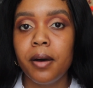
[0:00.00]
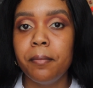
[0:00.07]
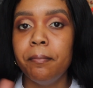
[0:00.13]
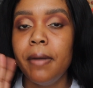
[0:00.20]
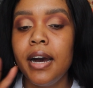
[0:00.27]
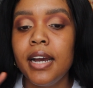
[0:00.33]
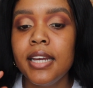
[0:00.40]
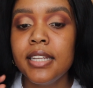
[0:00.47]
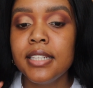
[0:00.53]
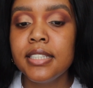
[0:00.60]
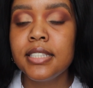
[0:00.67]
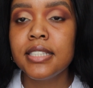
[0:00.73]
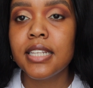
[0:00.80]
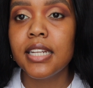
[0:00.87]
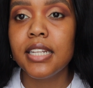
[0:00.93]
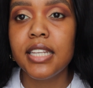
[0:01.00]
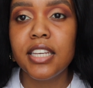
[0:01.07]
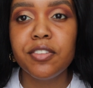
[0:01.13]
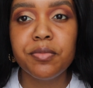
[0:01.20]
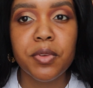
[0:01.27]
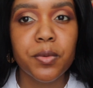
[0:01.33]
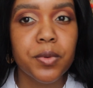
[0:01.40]
Mine's
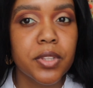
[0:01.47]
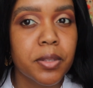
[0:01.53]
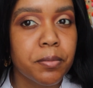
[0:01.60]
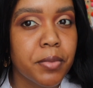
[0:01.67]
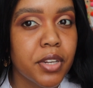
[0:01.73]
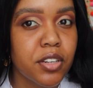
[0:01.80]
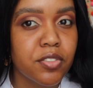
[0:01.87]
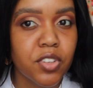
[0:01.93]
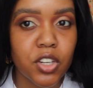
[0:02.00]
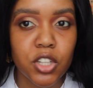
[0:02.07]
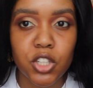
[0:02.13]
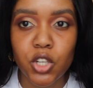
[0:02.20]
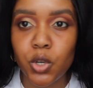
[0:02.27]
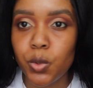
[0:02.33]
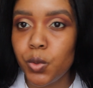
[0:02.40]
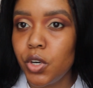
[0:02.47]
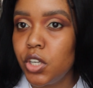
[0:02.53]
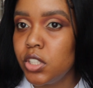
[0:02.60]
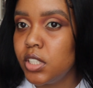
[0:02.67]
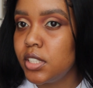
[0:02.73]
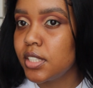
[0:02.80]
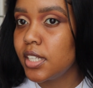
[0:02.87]
leave me with a bit of a glow
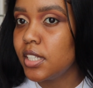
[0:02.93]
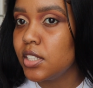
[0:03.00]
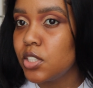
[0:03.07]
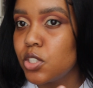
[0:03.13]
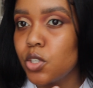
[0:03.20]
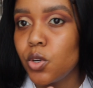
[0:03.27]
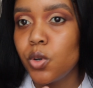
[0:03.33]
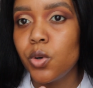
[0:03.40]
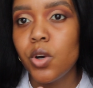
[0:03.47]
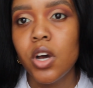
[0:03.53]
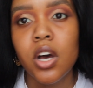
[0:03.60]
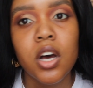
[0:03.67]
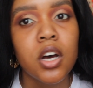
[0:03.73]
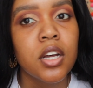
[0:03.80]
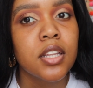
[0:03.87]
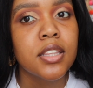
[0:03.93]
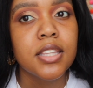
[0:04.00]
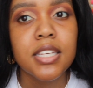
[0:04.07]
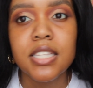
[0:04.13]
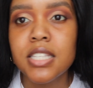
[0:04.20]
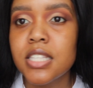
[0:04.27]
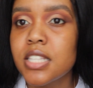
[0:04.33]
on the skin. So
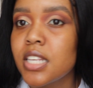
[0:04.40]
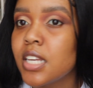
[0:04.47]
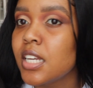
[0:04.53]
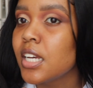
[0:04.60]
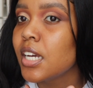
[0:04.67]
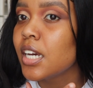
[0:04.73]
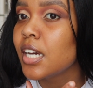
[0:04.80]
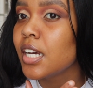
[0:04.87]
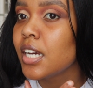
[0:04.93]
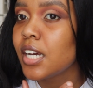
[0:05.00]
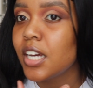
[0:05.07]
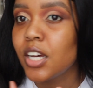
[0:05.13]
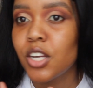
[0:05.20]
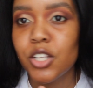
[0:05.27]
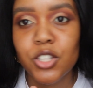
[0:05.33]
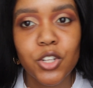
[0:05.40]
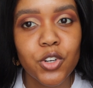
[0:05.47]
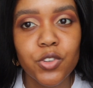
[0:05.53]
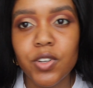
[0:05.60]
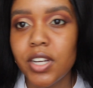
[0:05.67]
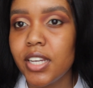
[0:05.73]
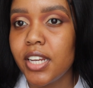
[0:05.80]
this
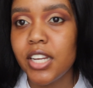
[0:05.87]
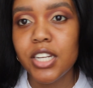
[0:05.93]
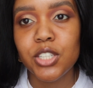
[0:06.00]
glow right here